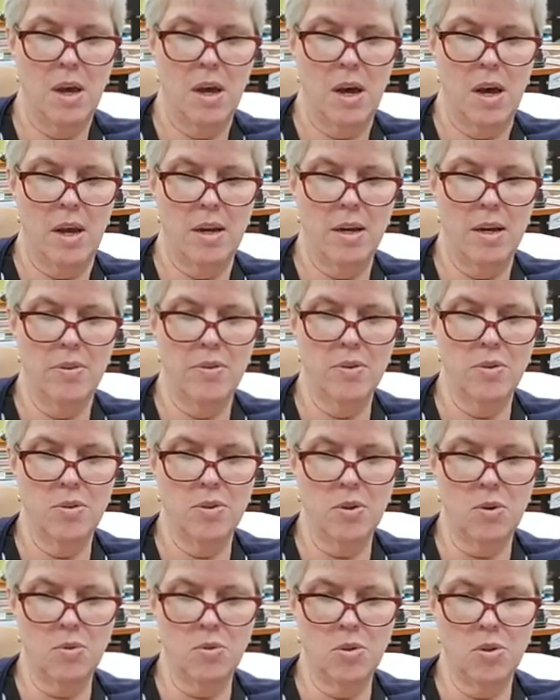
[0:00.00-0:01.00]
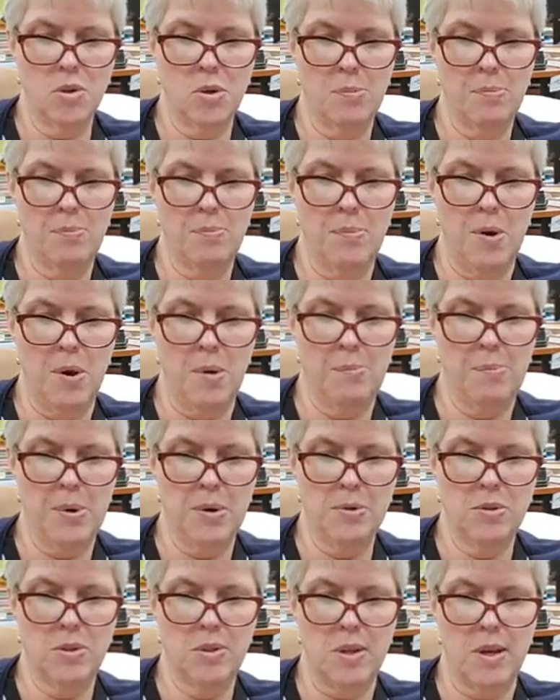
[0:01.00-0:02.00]
Another soldier
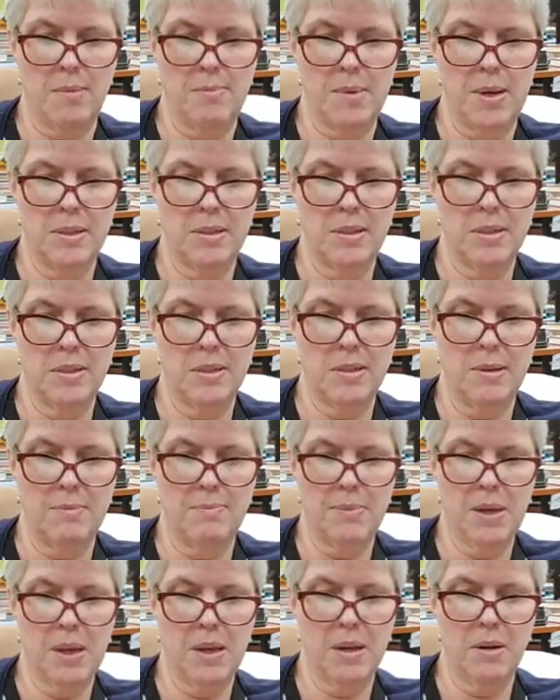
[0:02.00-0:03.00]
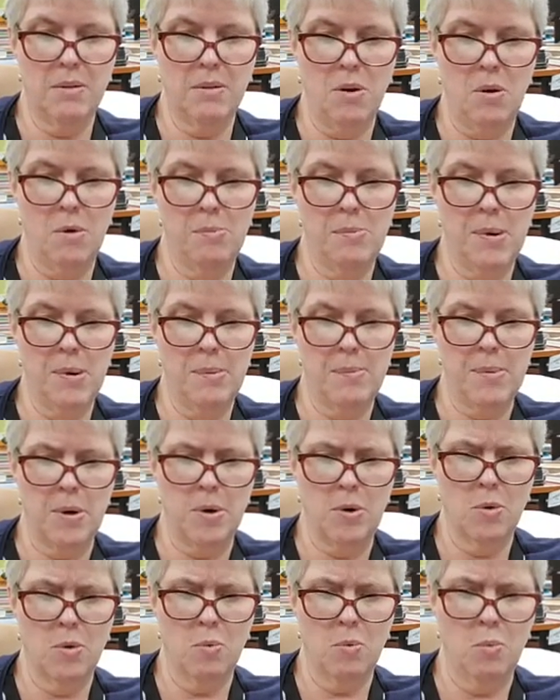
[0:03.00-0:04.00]
approached them and said something in a low murmur.
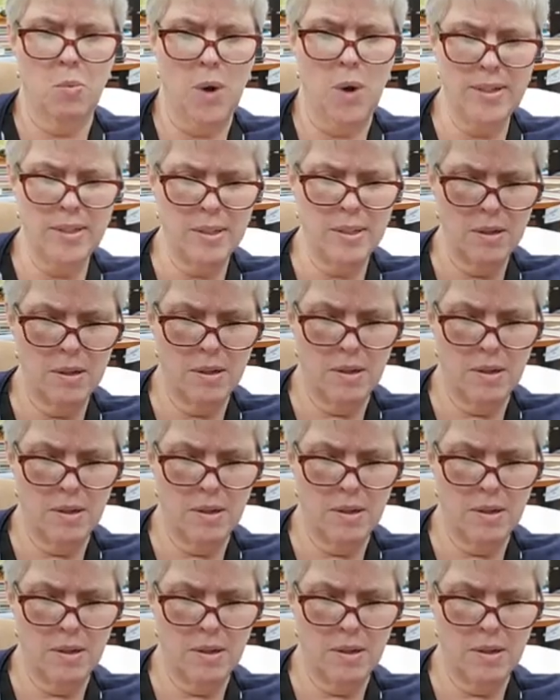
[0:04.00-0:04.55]
"What?"